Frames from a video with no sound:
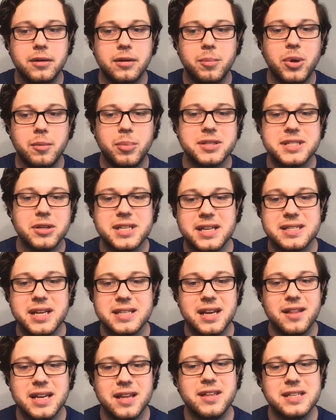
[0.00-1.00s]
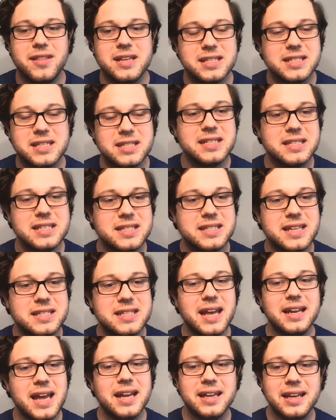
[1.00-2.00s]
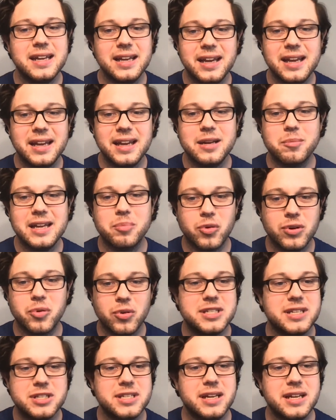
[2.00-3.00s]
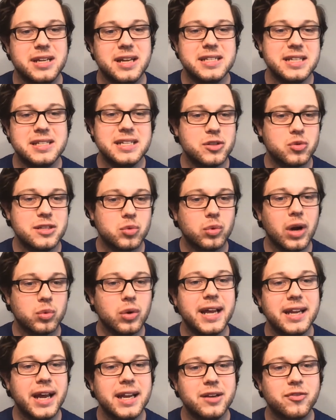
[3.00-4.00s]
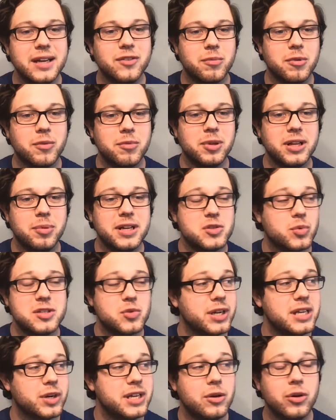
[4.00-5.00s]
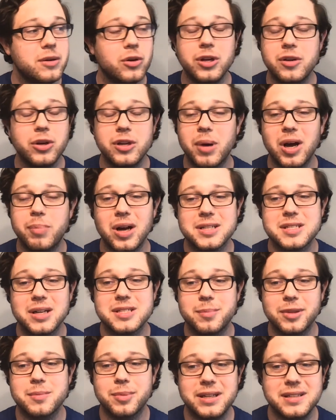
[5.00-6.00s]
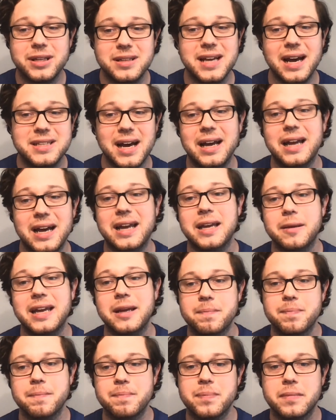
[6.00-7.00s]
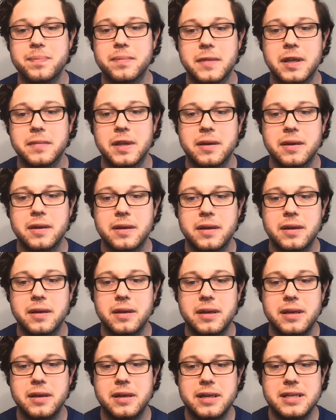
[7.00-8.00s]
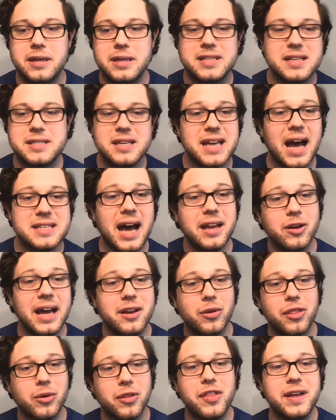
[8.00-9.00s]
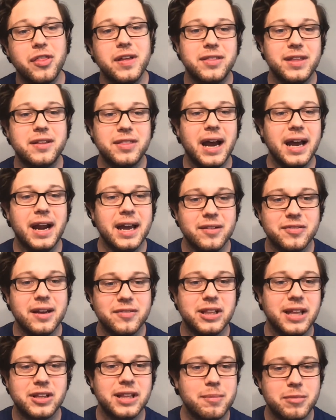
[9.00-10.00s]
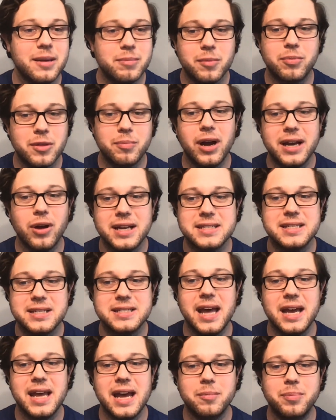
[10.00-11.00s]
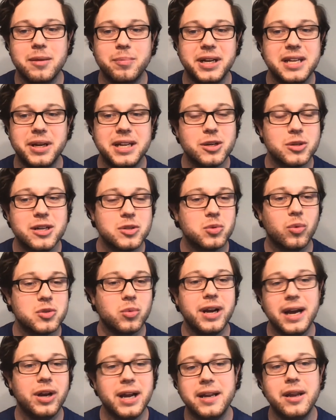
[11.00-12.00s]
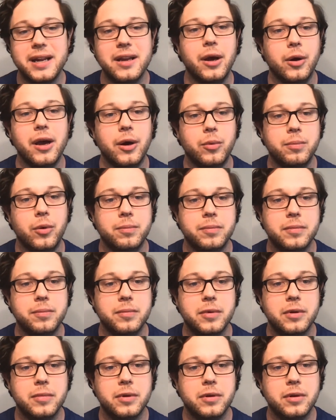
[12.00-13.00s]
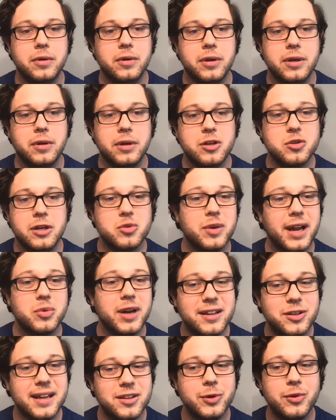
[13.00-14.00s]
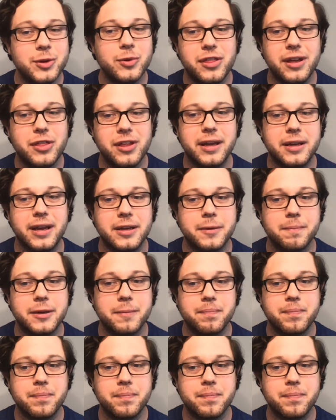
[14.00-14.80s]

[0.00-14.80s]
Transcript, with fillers: Paul says this as he's standing in prison, as he is writing from the place where he could possibly die. He says, I don't think that I have claimed the prize yet, but here's what I know. Here's what I do think